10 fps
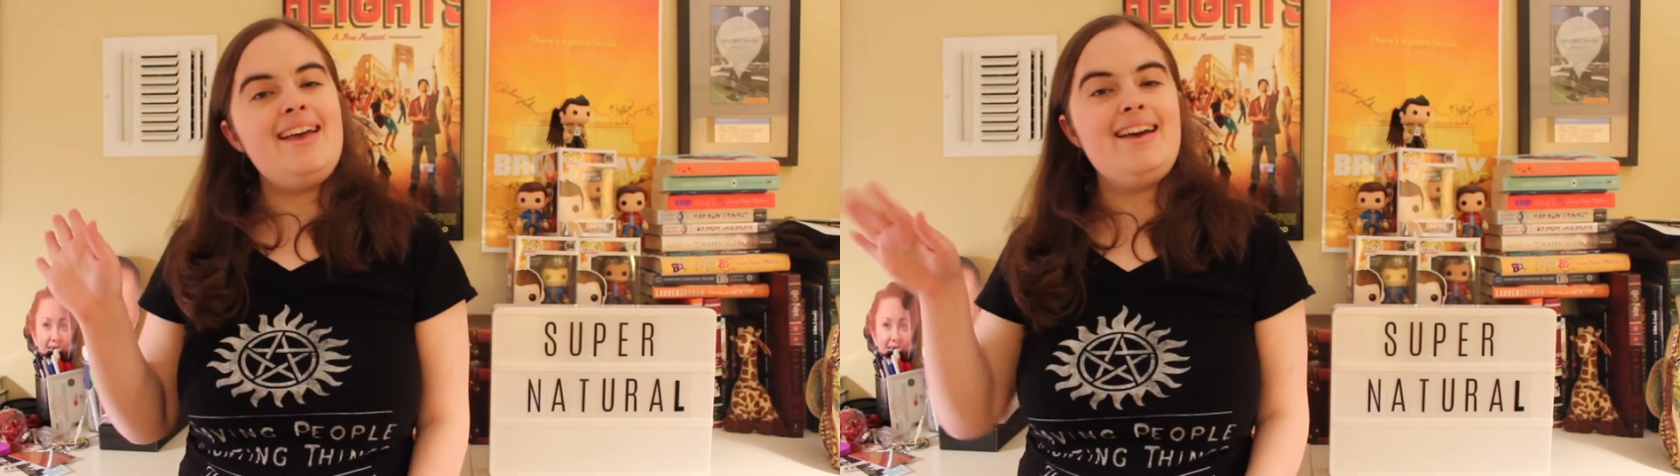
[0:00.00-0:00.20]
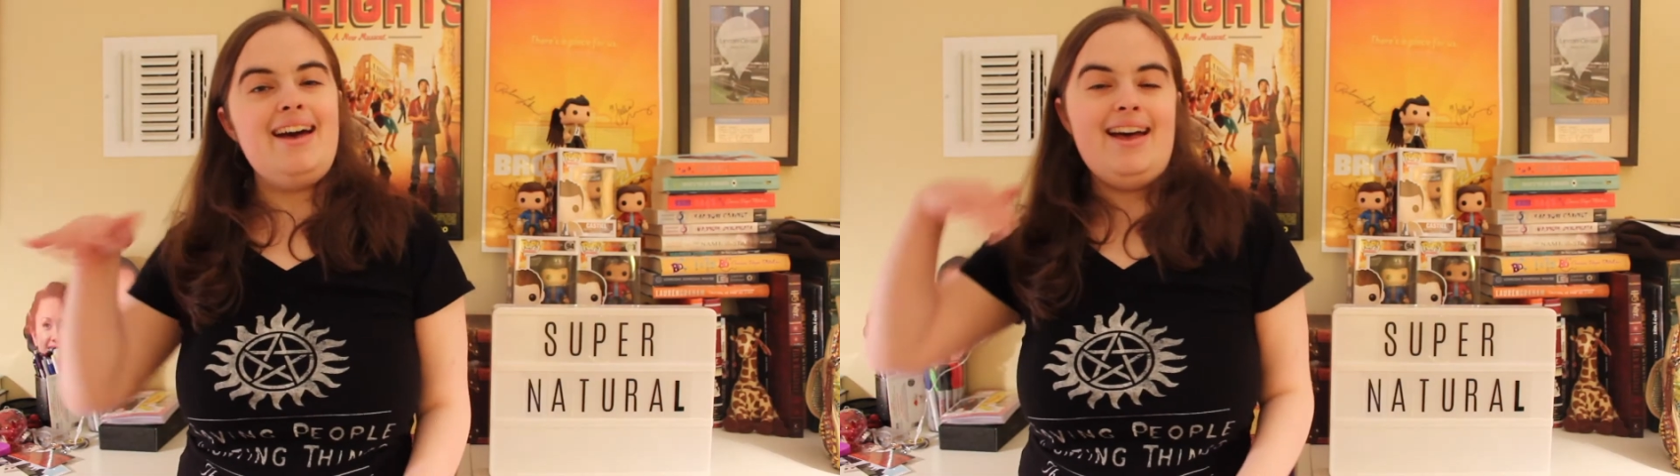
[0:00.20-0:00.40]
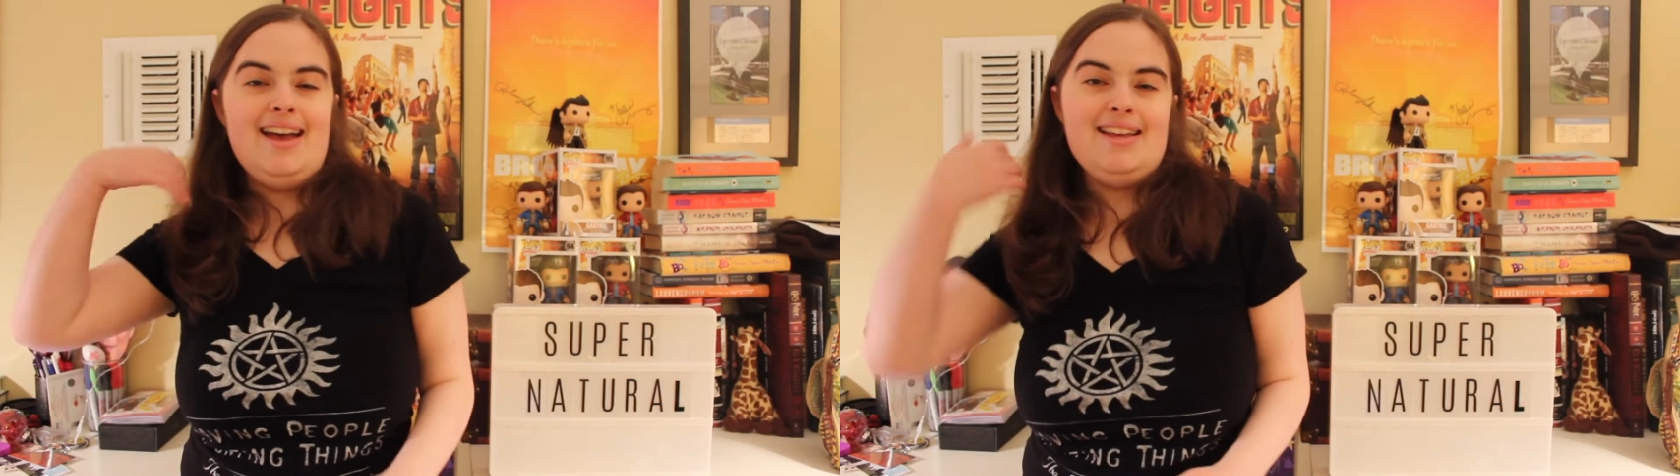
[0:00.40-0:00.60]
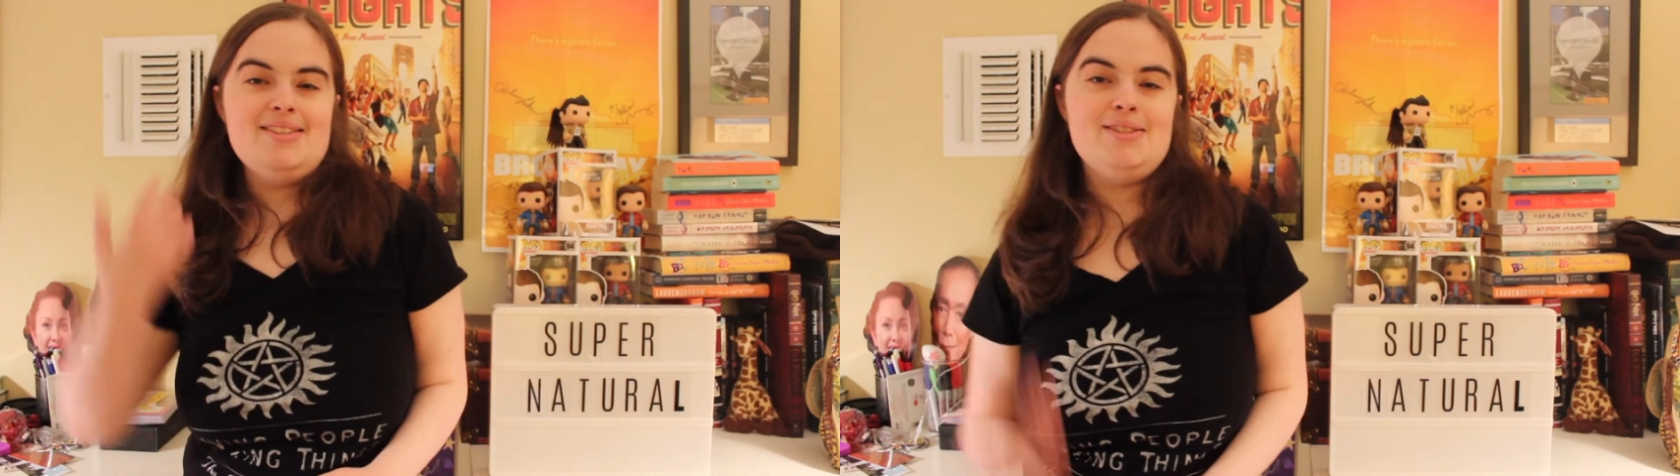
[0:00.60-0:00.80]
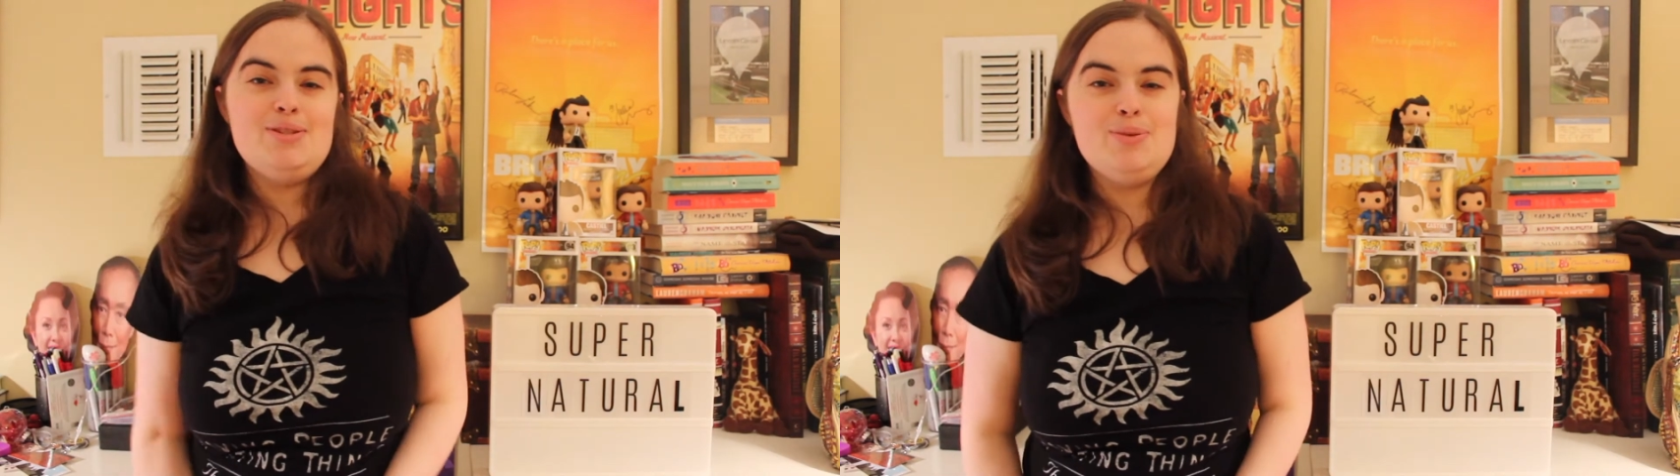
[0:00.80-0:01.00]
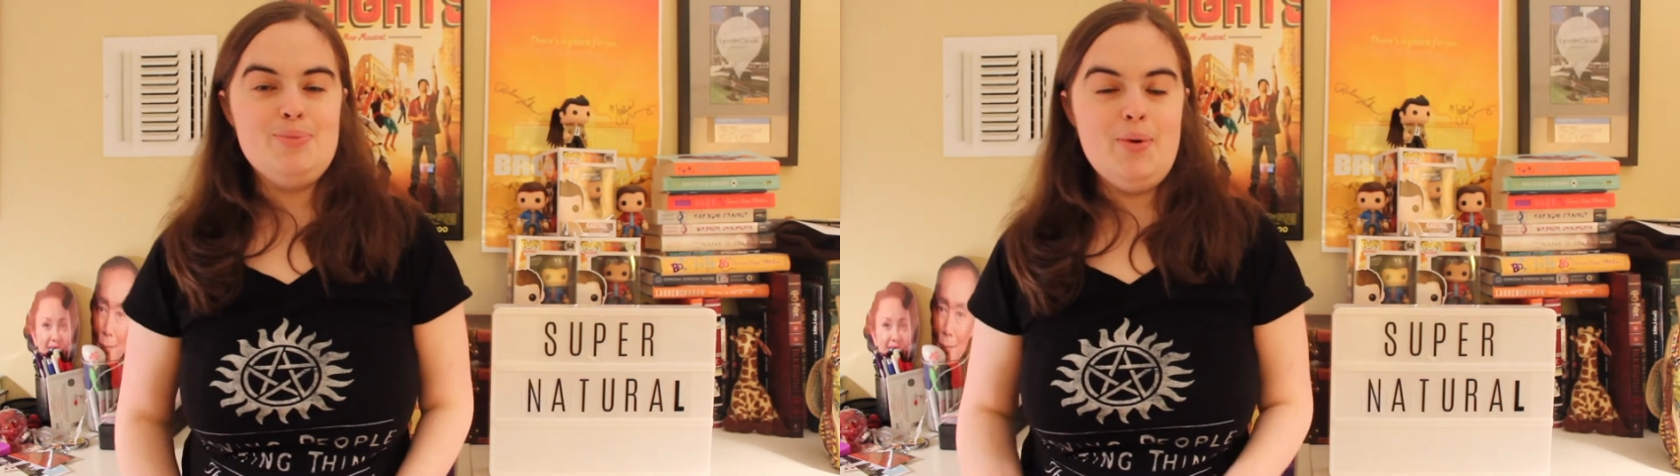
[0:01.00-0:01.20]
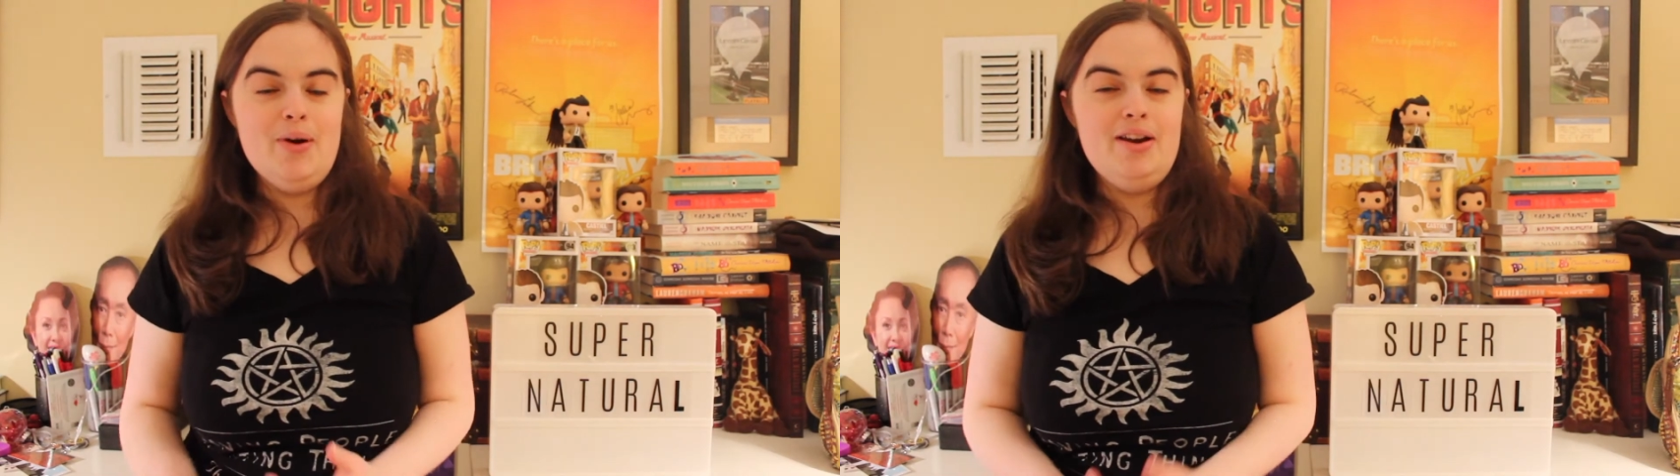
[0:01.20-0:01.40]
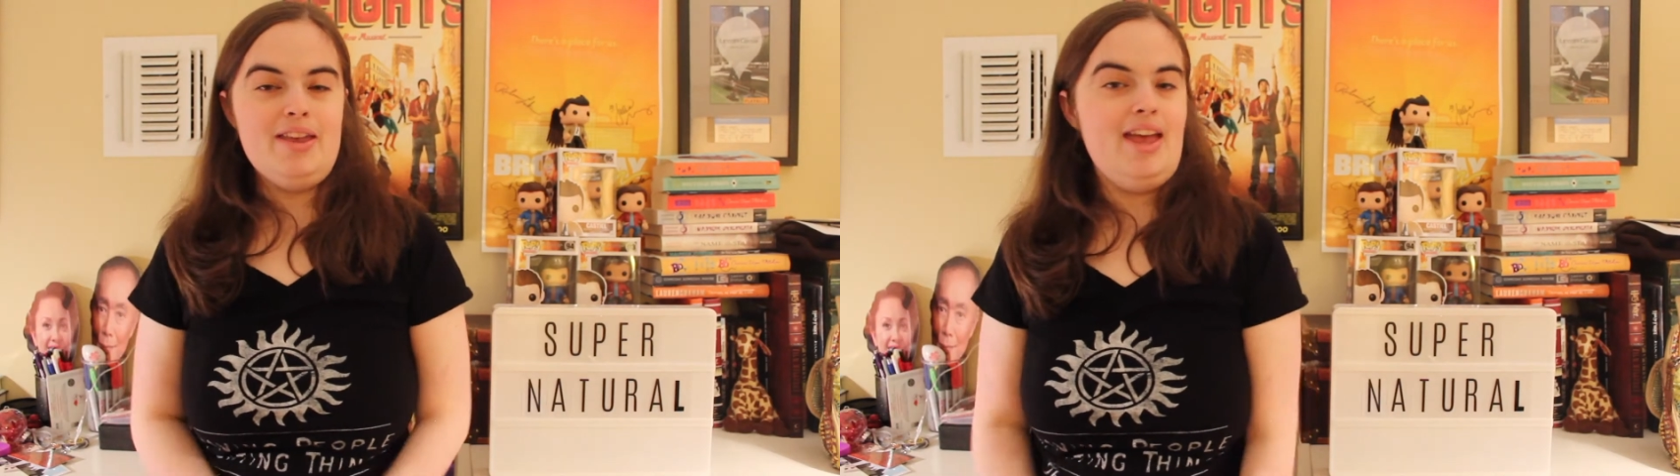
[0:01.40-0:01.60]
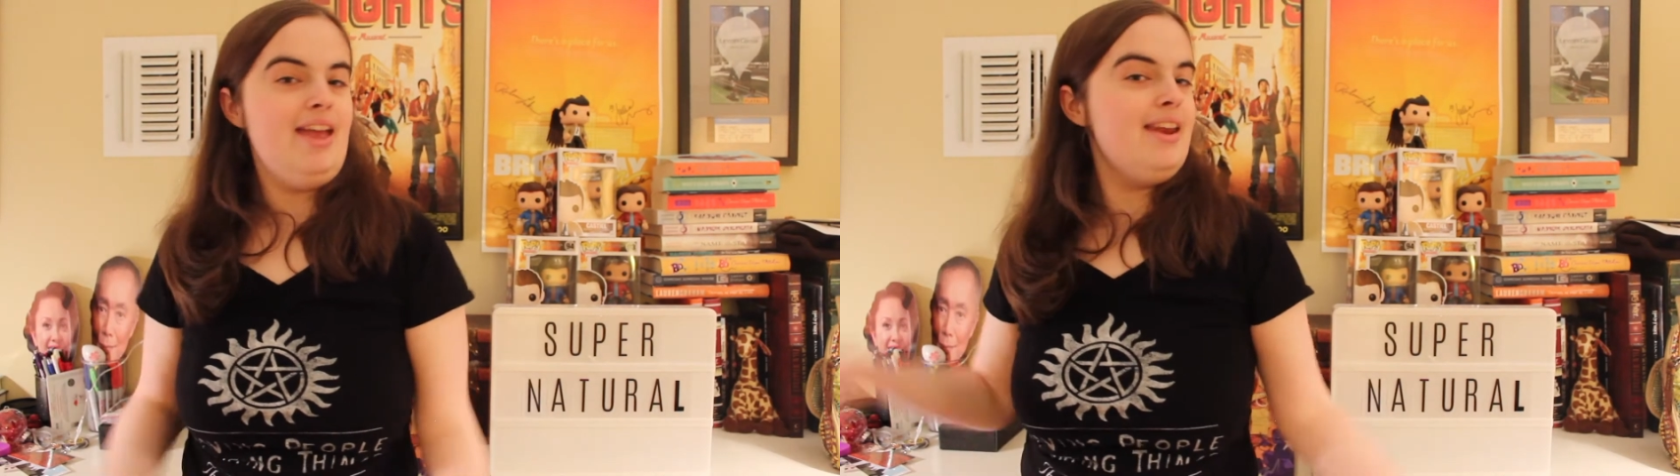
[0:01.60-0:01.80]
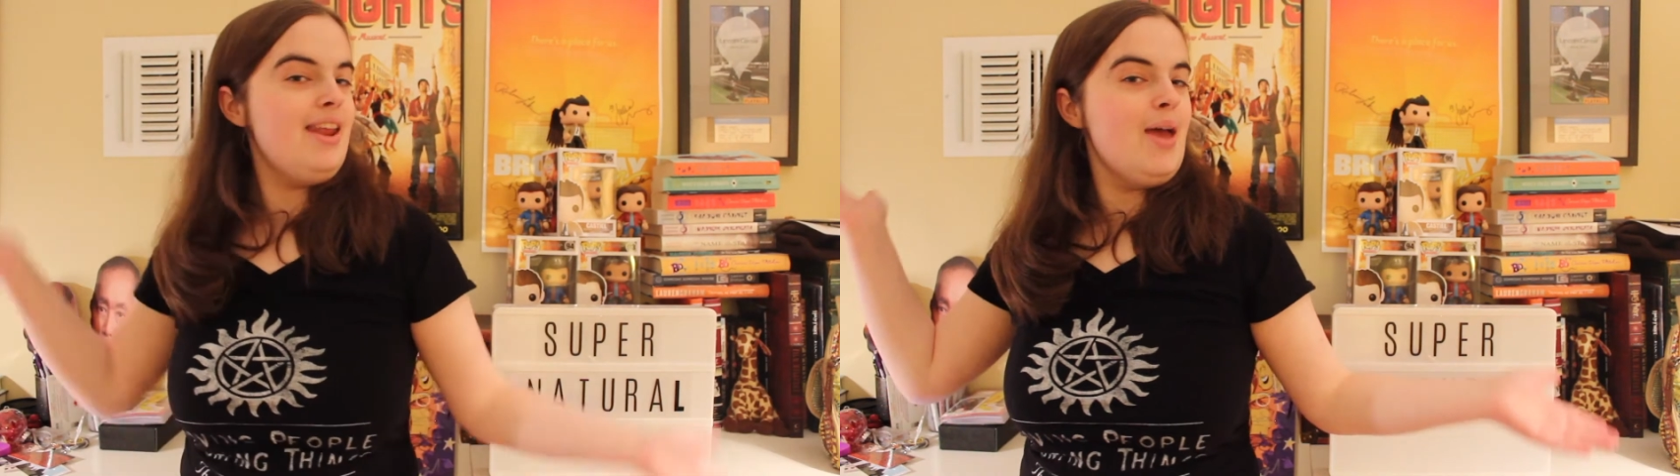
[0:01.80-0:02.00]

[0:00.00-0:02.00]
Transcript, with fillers: Hi guys, it's Morgan